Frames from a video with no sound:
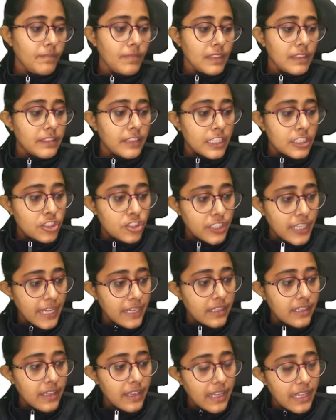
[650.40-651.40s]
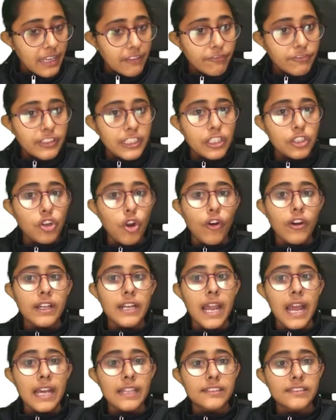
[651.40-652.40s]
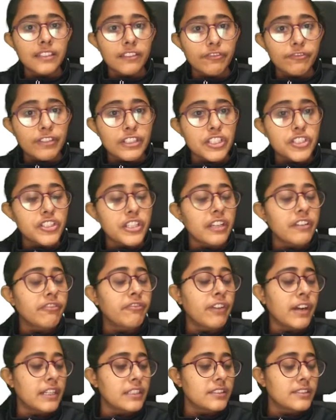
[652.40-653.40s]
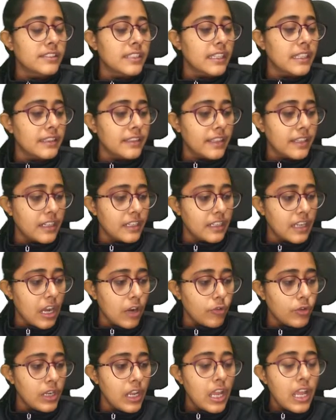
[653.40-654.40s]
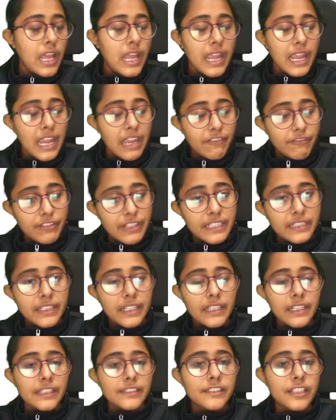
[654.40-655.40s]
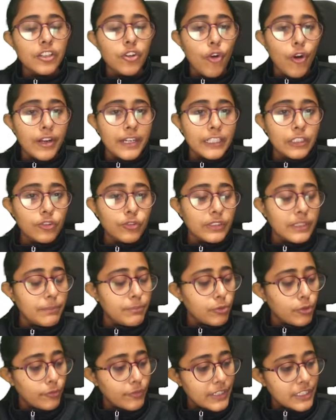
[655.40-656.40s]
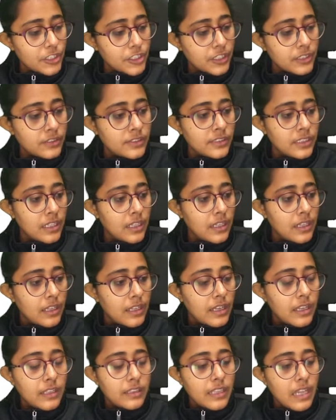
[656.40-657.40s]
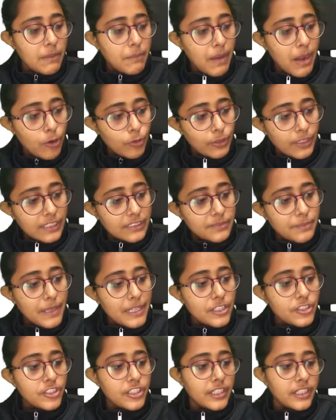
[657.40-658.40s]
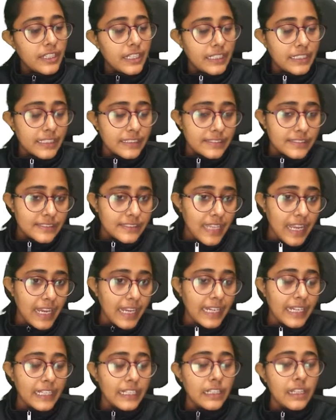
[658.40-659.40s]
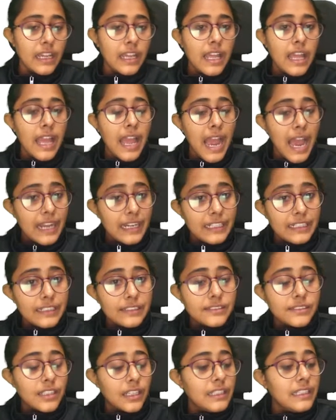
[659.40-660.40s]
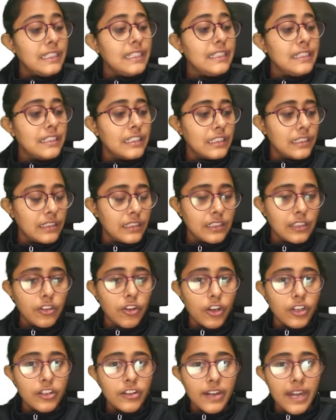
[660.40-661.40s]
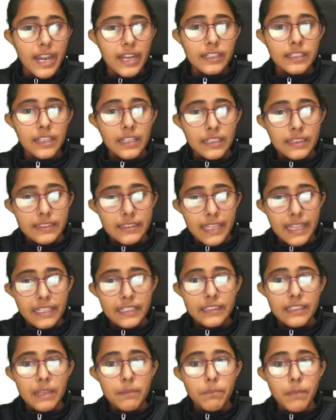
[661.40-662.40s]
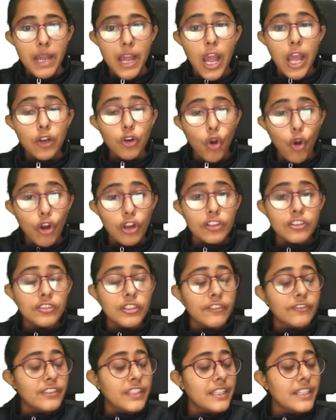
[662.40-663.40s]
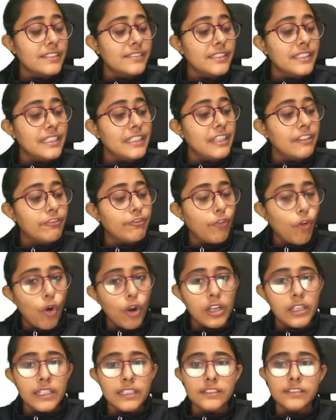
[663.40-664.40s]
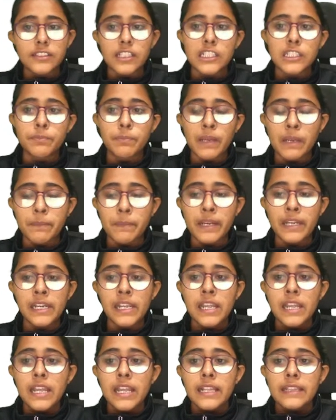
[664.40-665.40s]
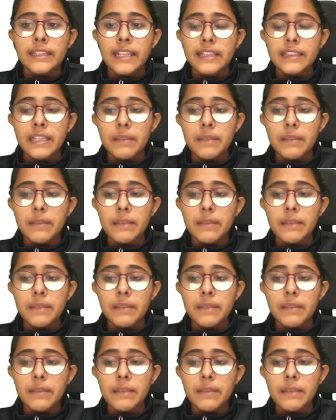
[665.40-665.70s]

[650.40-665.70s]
the check if the drawer has sufficient funds in their account. Everything is according to the provisions, the amount is mentioned, it is signed, and it is a legal contract. Then they, and also if there is any default in such payment, then they